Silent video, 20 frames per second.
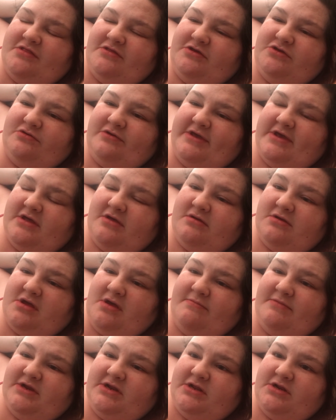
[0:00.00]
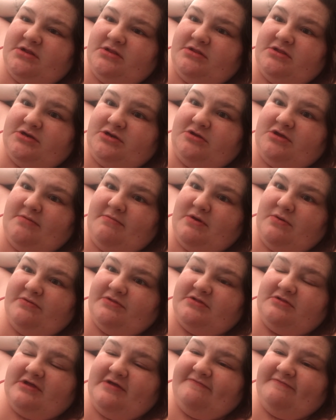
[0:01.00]
that you get coming in and then you come out
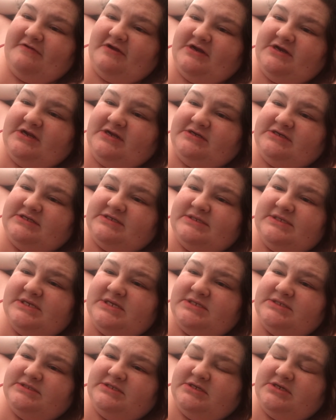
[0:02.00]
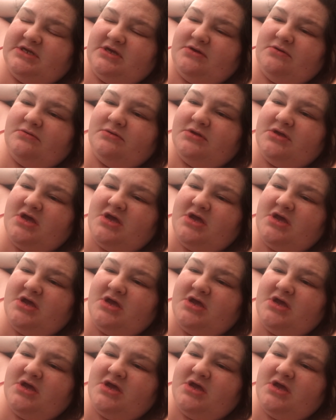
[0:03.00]
with a life-threatening disease, you know.